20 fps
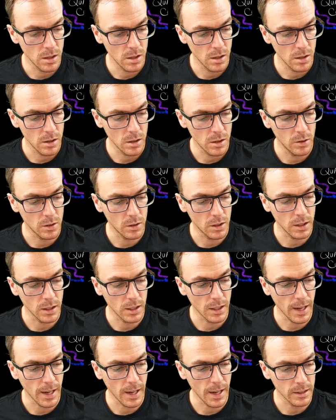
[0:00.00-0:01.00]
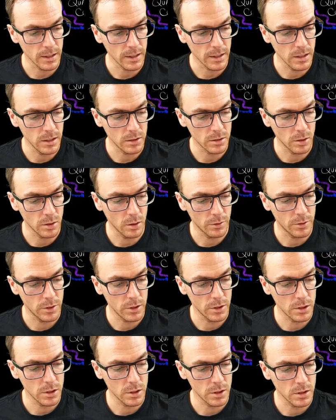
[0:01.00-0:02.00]
you can get at these
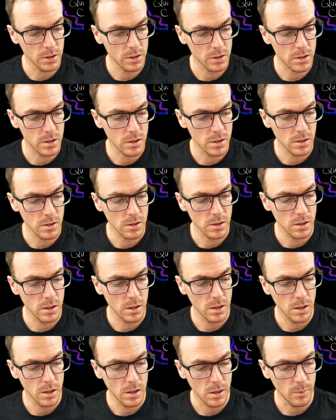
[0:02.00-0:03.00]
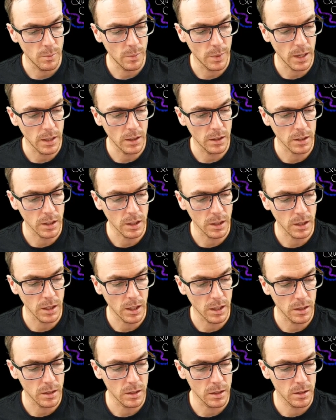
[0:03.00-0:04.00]
coefficients by looking at
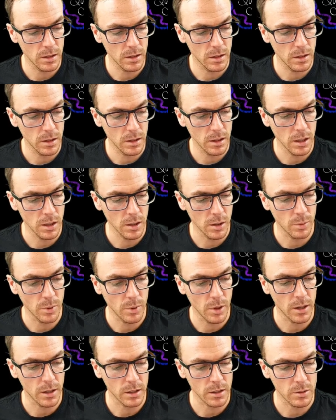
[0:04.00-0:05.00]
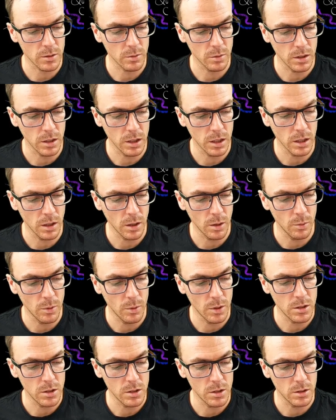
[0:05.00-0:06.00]
inner products with the
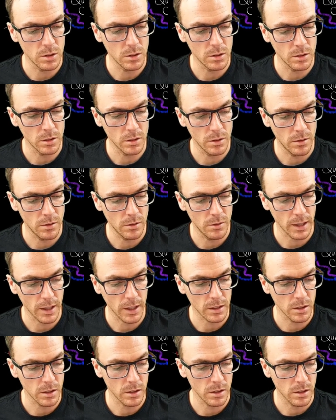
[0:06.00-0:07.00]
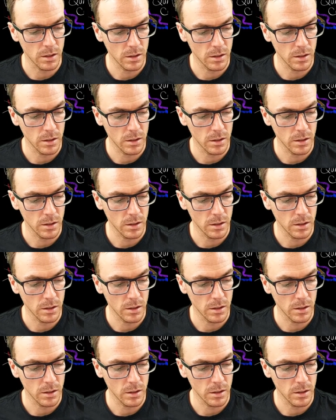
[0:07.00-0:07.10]
original vector.